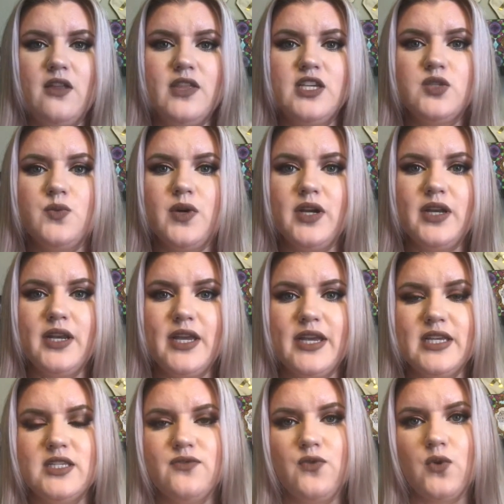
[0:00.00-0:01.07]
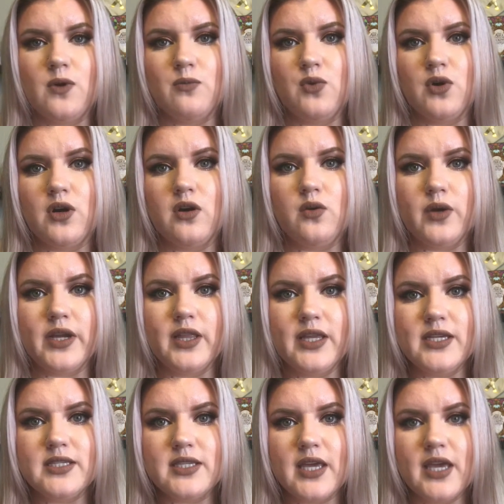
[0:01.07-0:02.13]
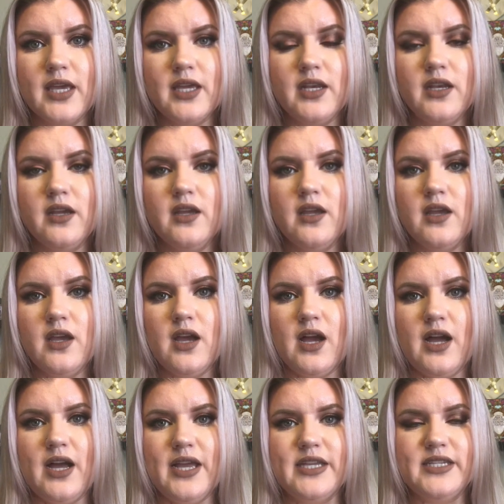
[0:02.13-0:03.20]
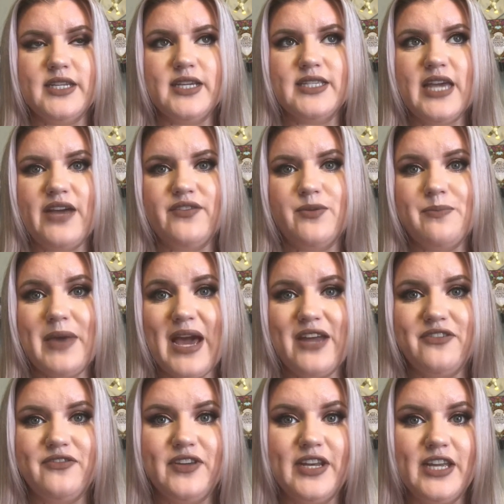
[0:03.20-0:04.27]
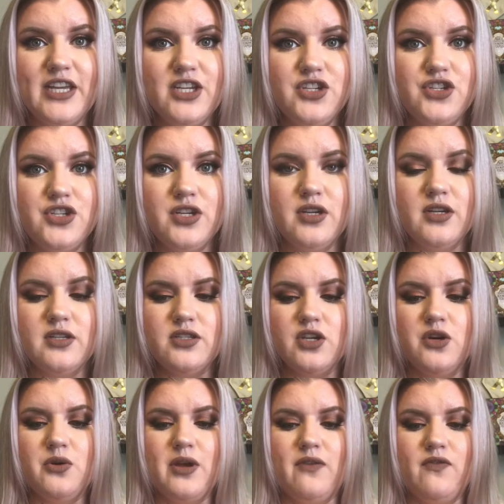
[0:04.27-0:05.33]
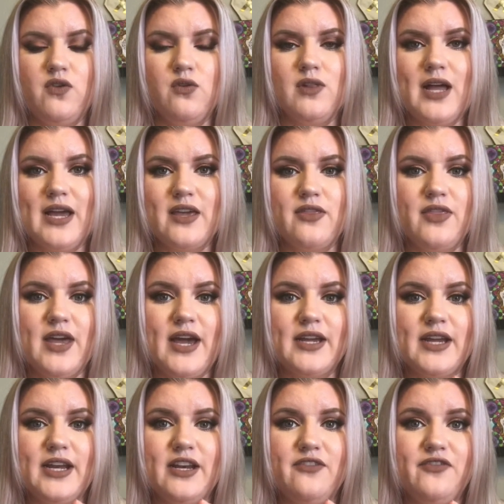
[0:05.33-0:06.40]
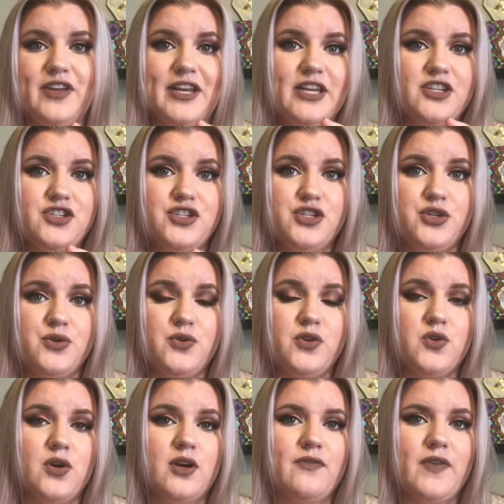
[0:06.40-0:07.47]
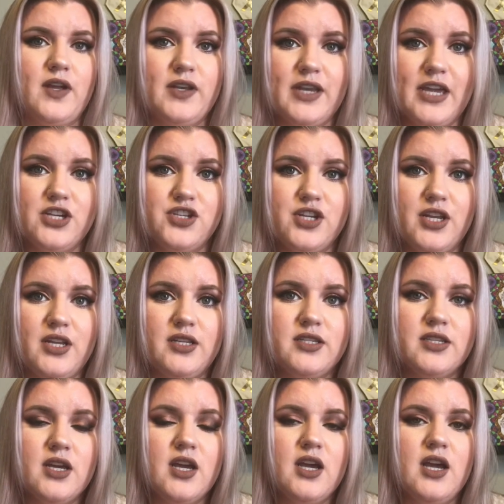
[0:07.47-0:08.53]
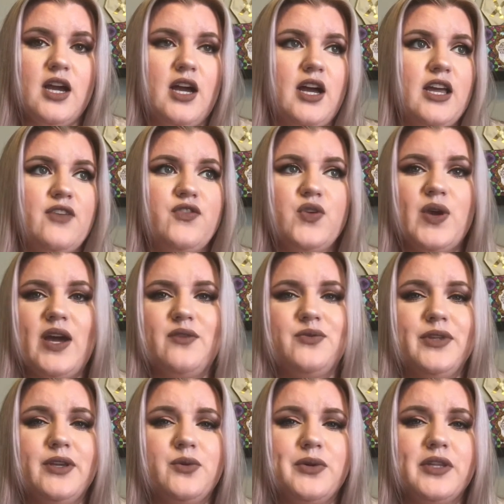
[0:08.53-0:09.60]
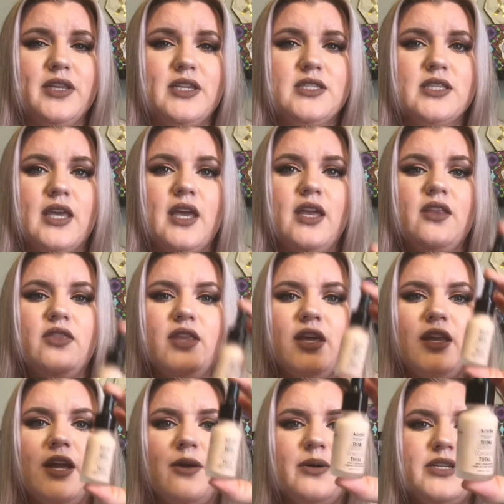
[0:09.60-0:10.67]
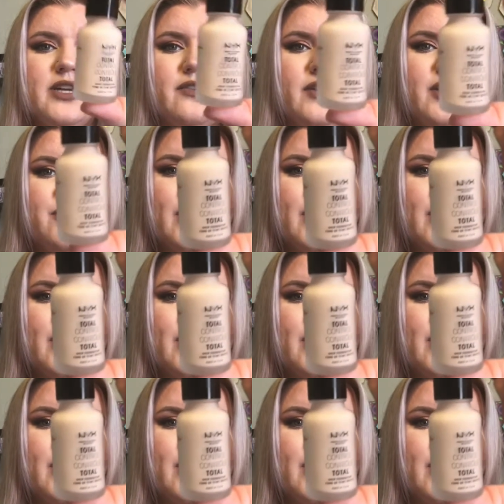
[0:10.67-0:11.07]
This one is for more oily skin. It does have a matte finish, so if you like that kind of finish to your foundations, if you have really oily skin, then I would definitely